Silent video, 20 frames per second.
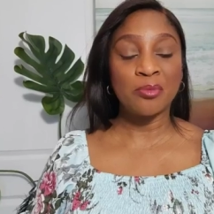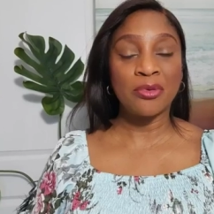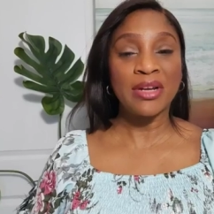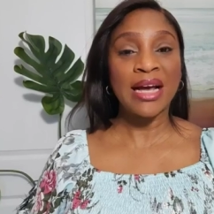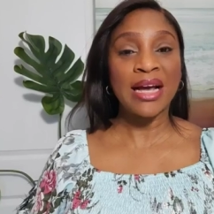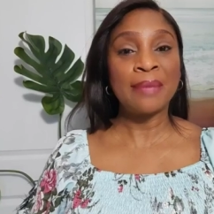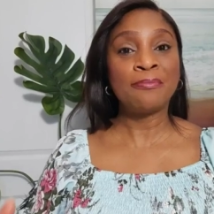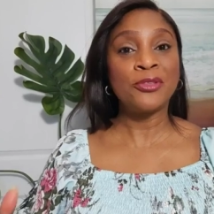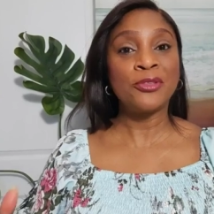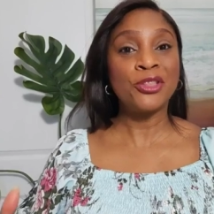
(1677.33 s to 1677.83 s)
But
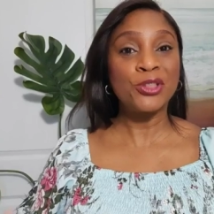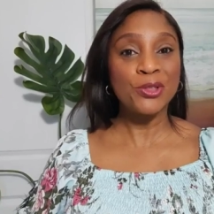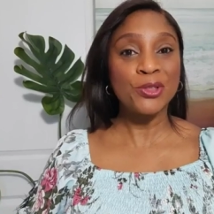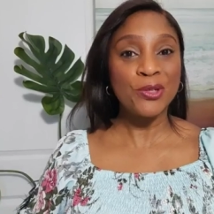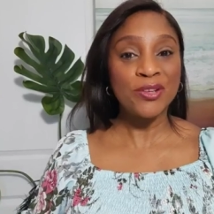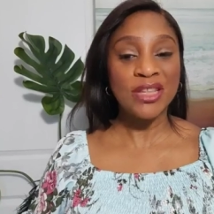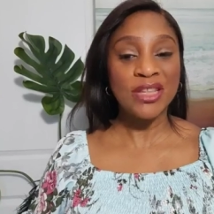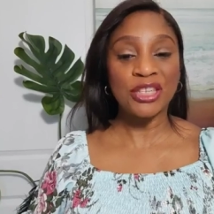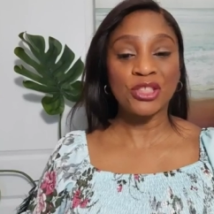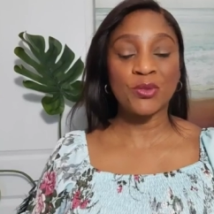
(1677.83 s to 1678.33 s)
I'm
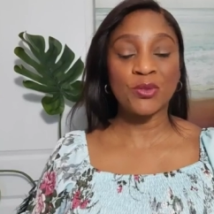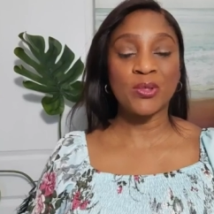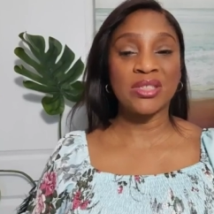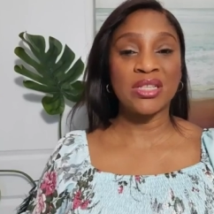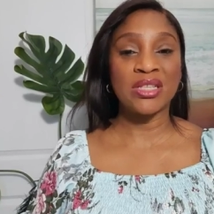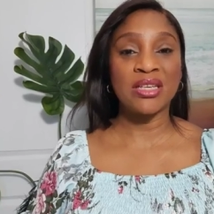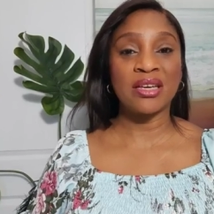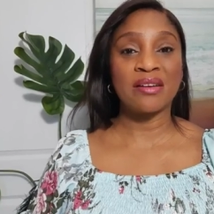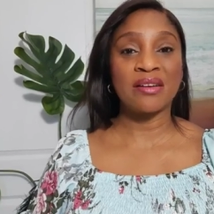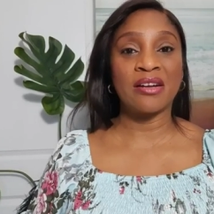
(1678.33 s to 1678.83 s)
sure that she was
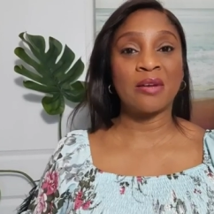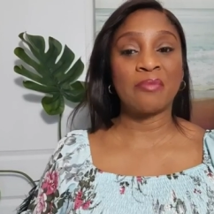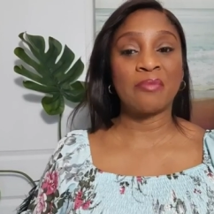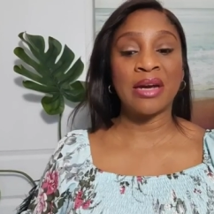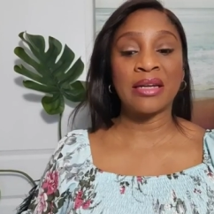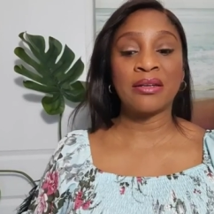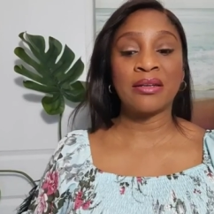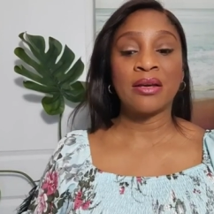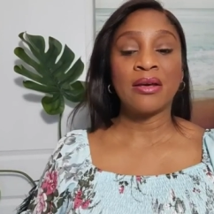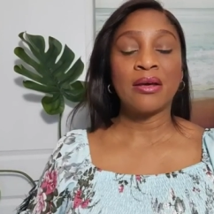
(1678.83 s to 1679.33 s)
thinking in her
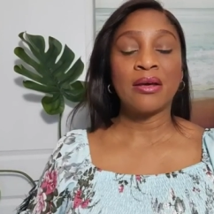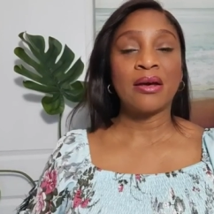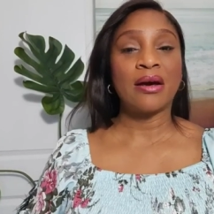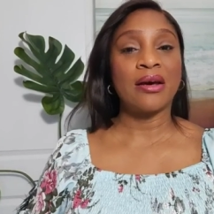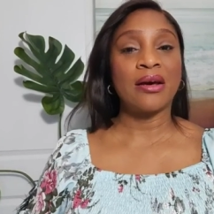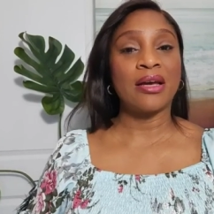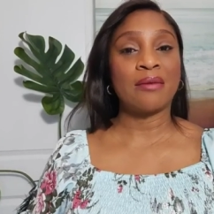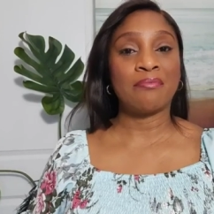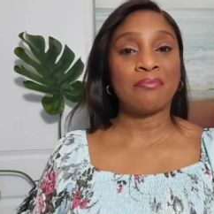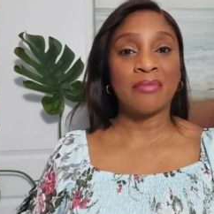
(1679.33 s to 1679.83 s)
mind,
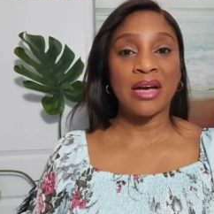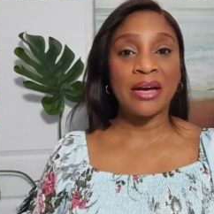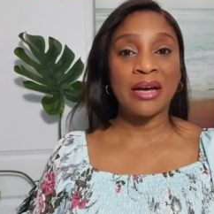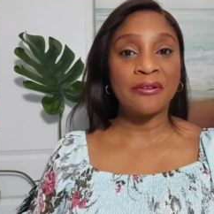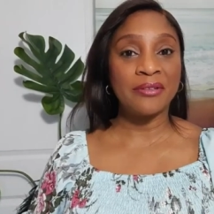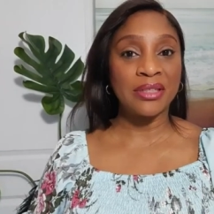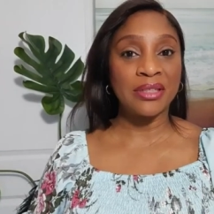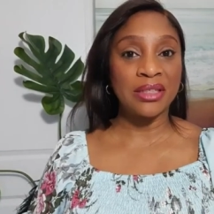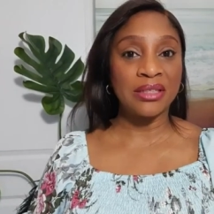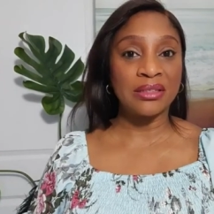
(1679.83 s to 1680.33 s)
I am
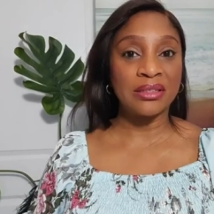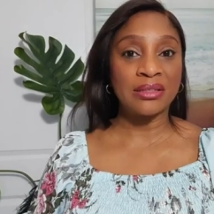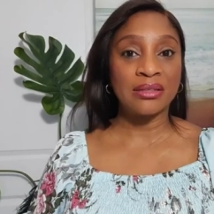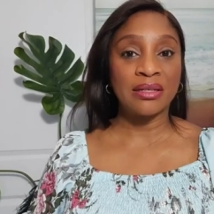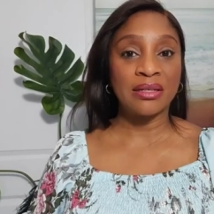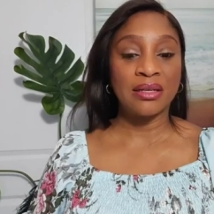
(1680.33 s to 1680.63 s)
married.